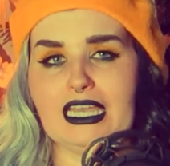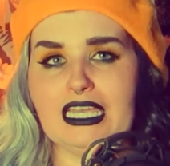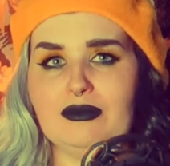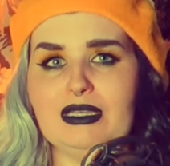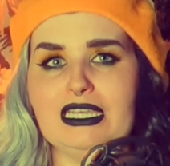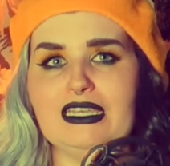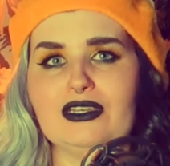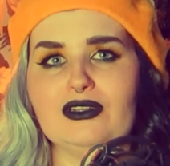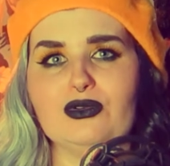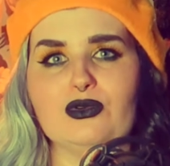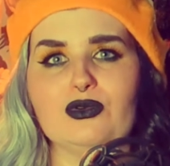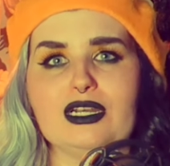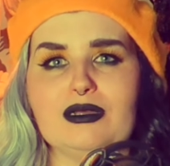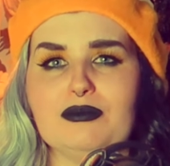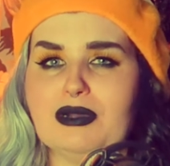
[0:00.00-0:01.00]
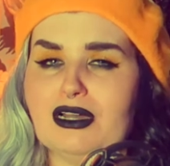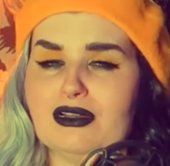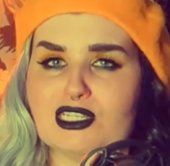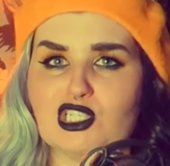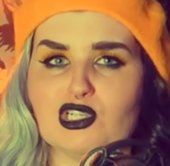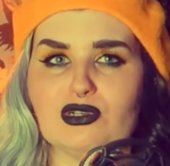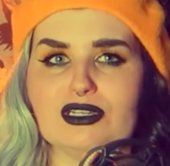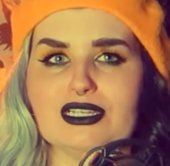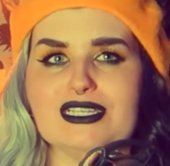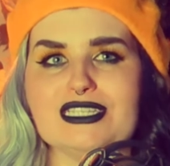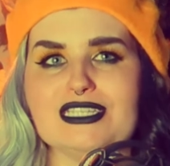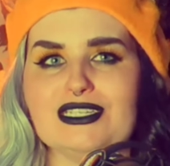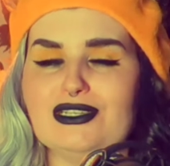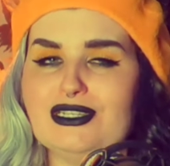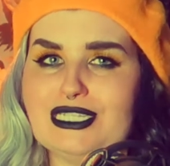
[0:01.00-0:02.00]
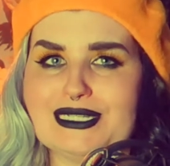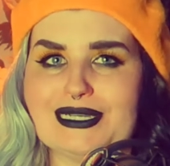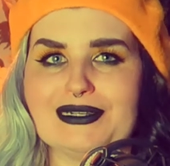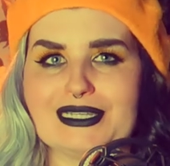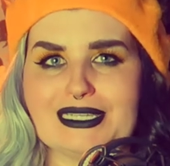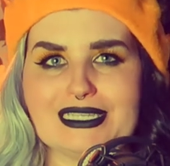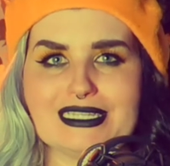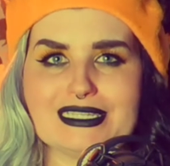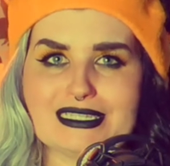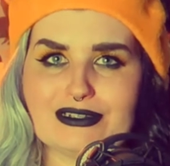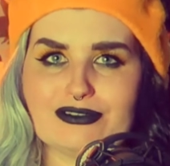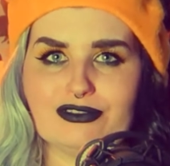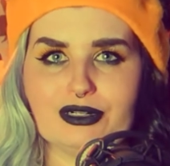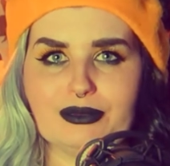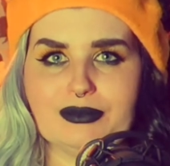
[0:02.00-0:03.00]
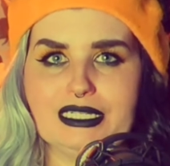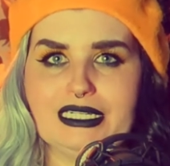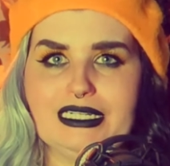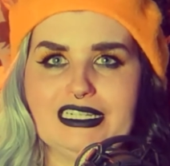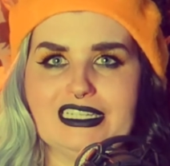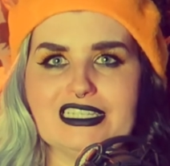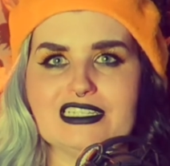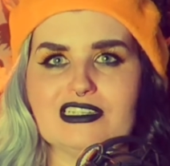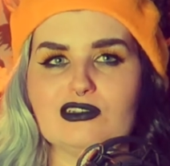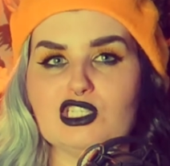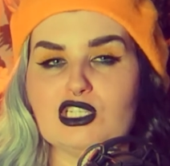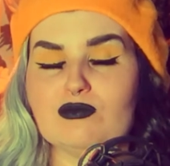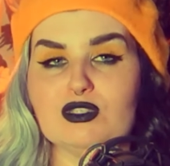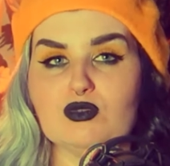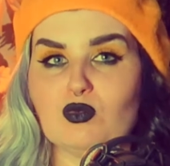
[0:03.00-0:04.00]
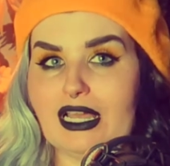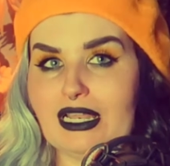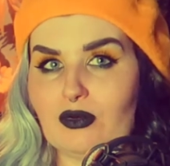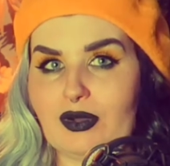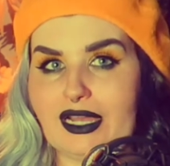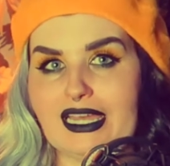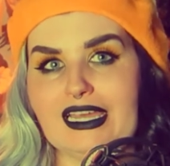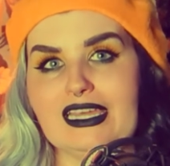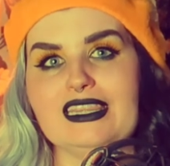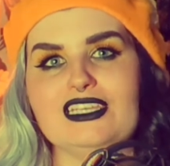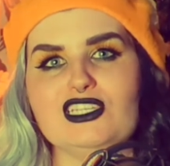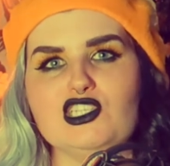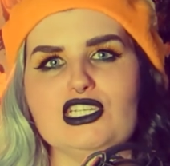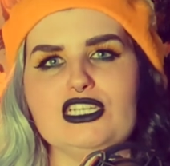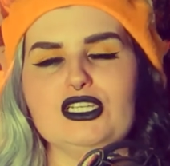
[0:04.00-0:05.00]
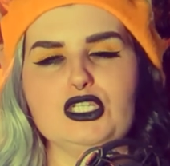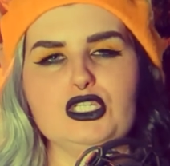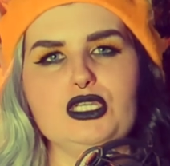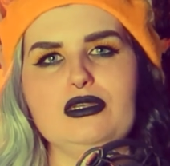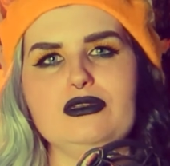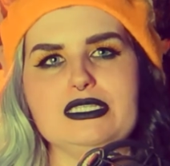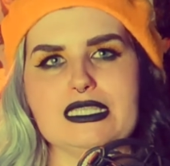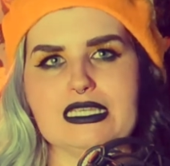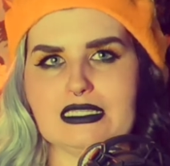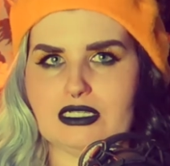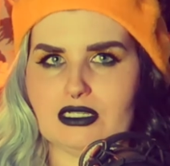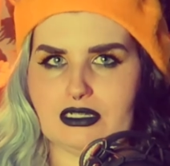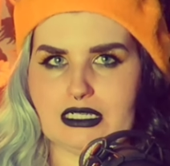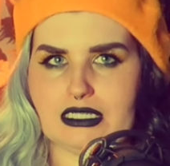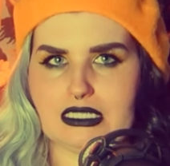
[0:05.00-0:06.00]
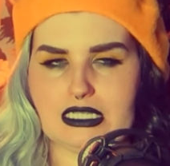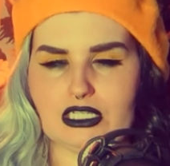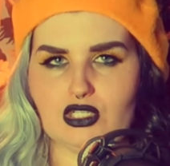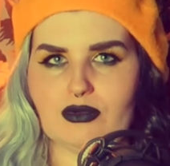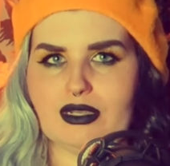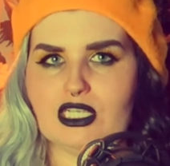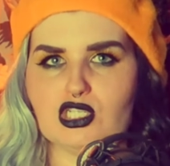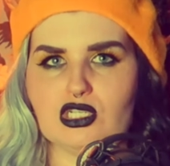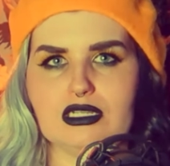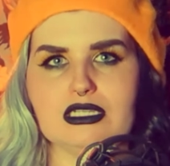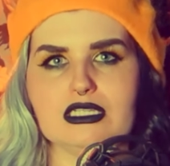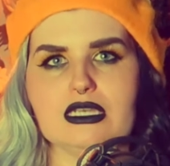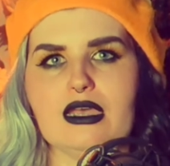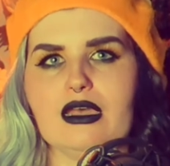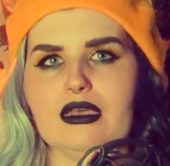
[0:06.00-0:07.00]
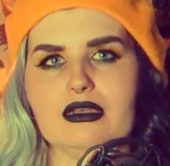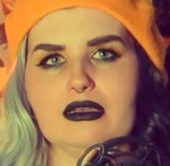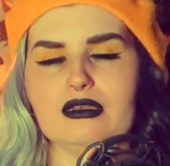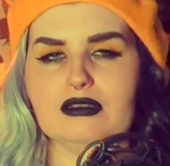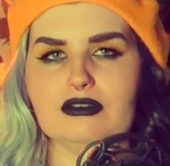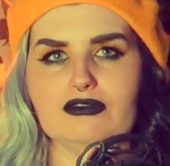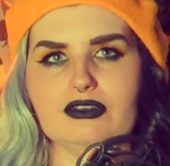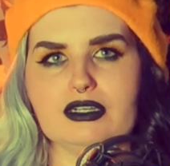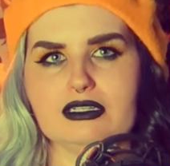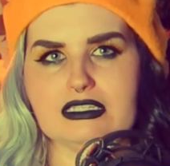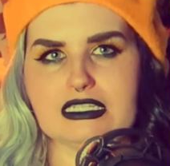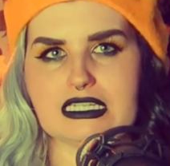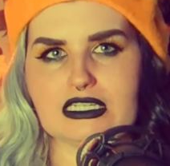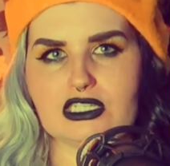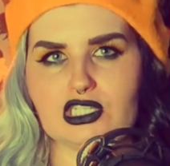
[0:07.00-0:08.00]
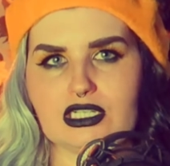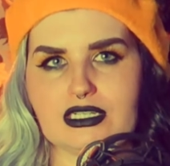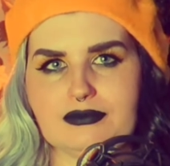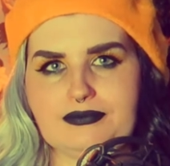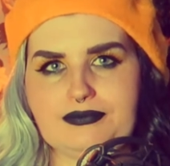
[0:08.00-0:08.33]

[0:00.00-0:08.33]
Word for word: Amy had already marked John as a good target to steal from, and so she was well aware that she could use this dire situation to her advantage.